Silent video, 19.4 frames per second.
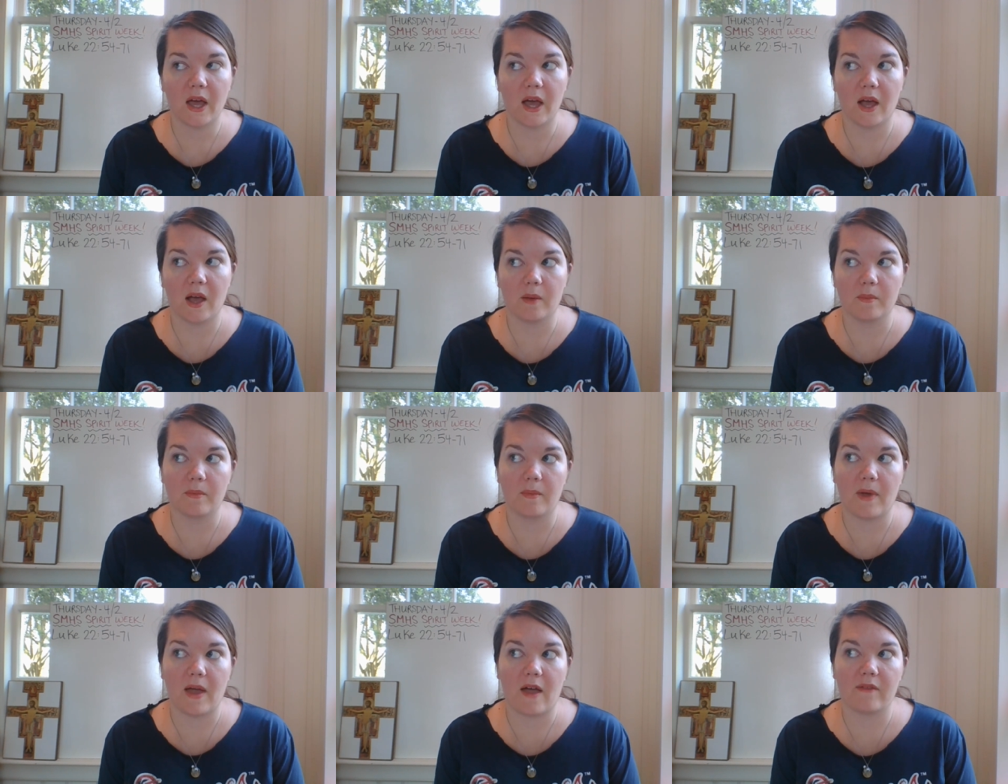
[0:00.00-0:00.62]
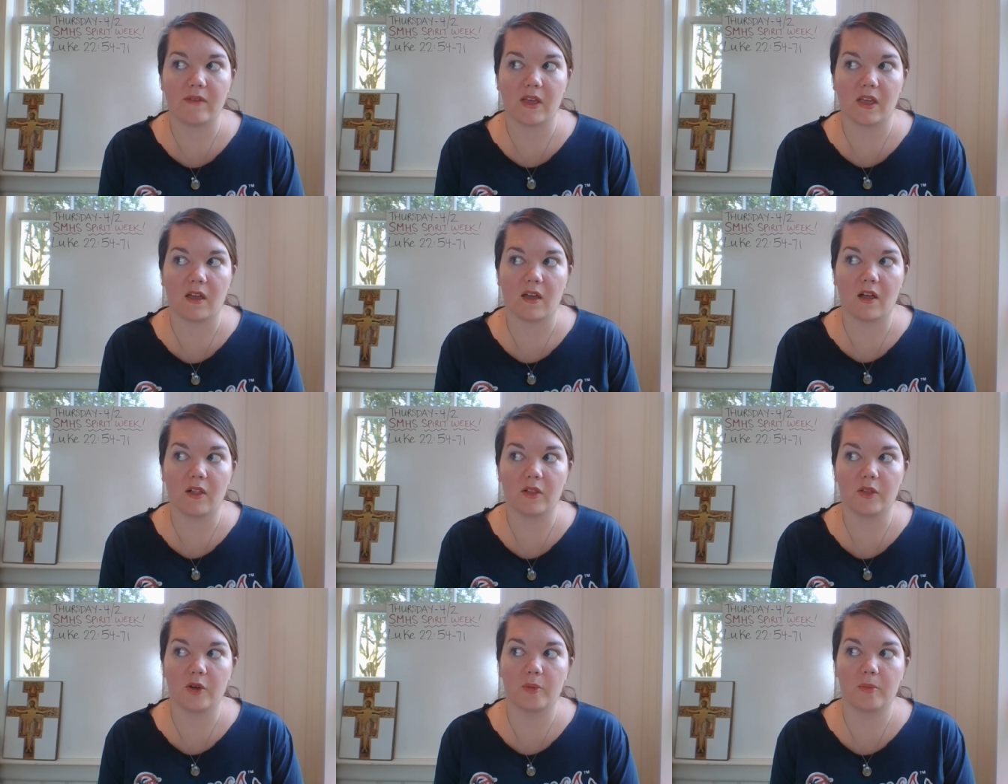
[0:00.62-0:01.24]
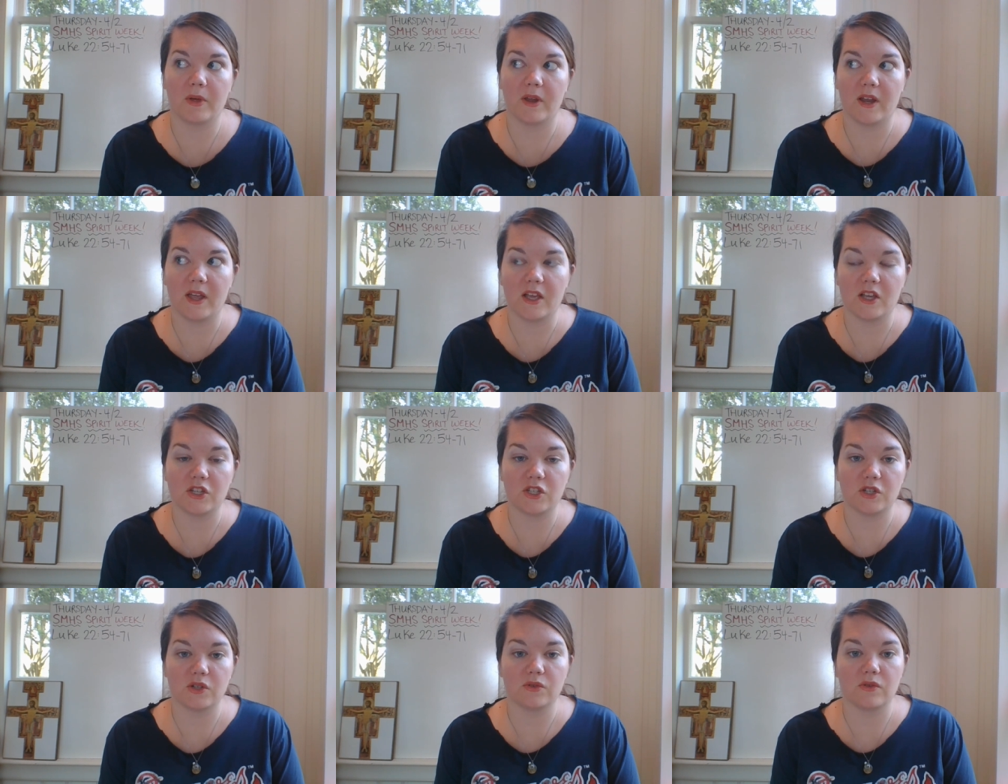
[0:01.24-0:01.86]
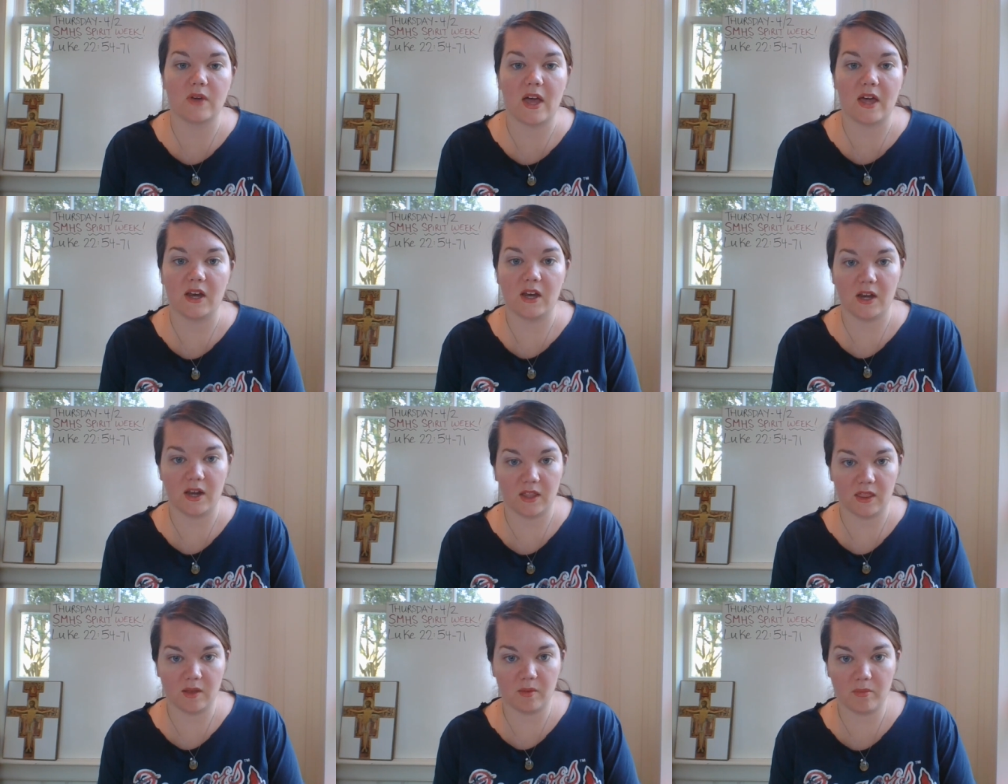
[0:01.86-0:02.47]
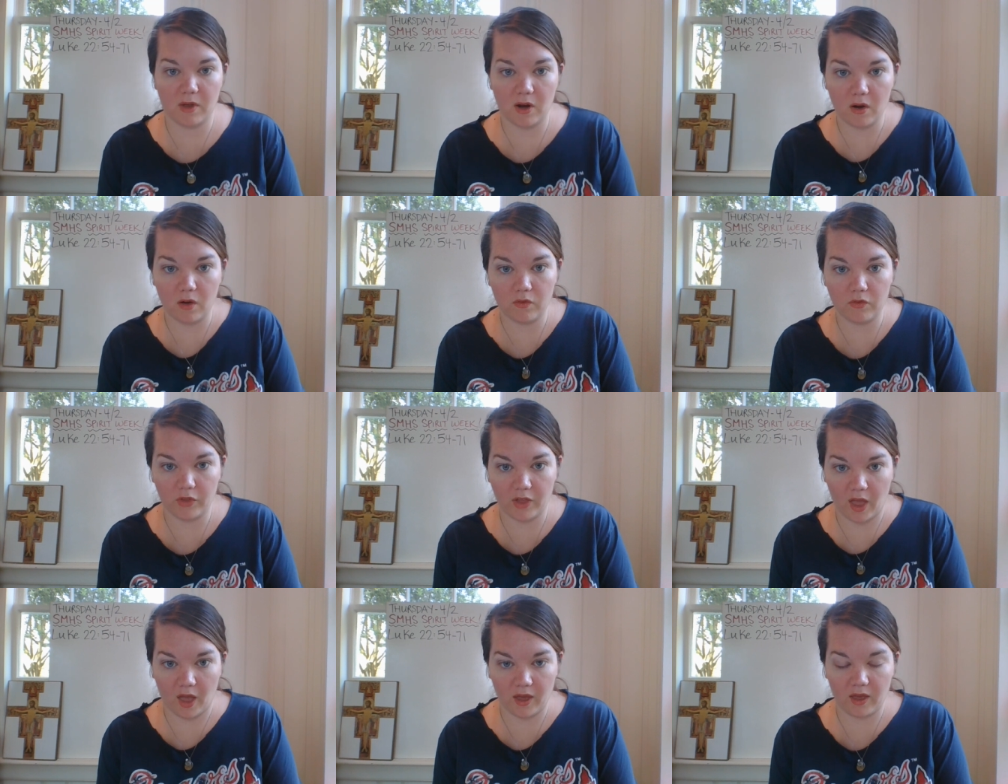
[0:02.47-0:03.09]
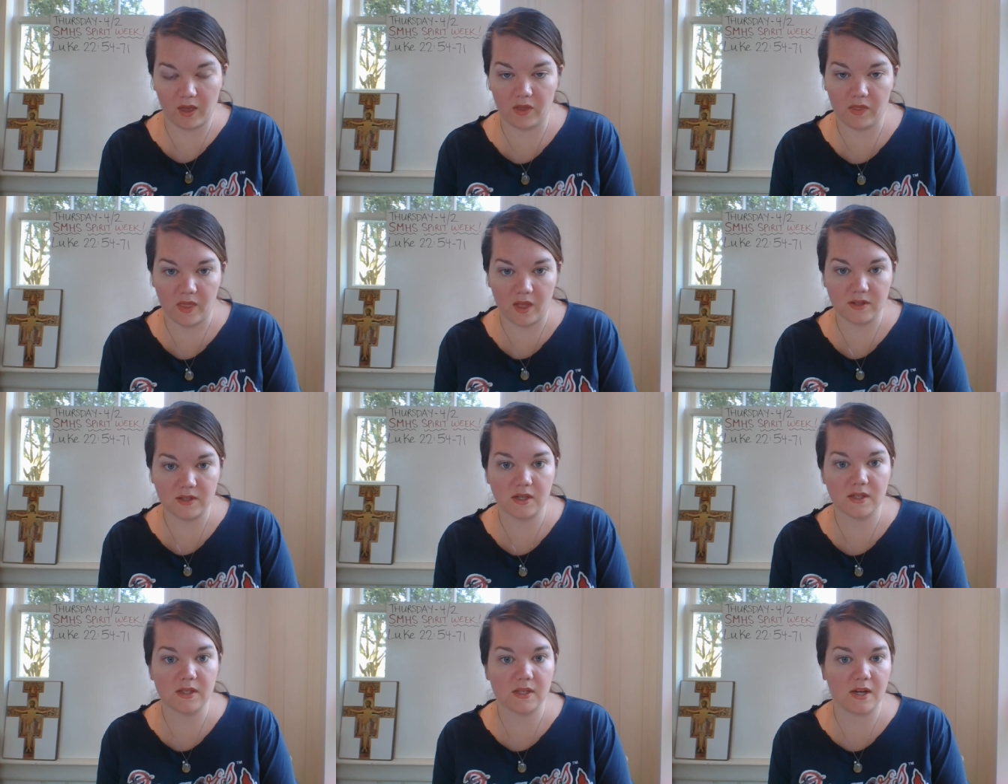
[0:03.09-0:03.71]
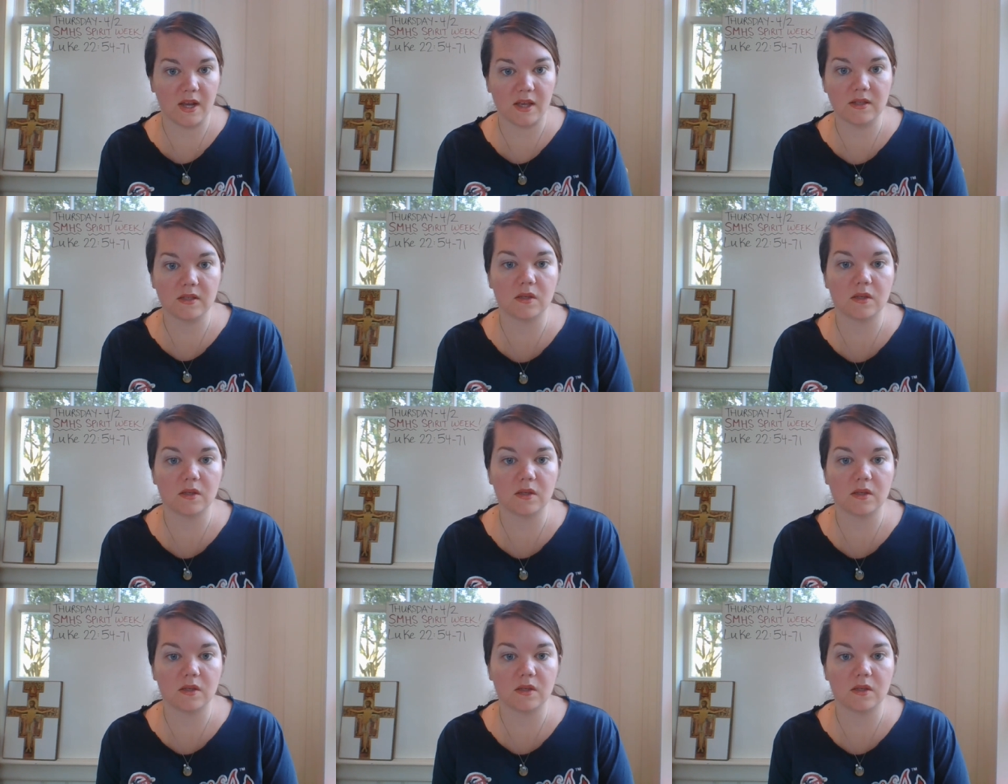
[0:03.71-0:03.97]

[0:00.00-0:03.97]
Um, having a little bit of issue editing them, but hopefully I can get that done today.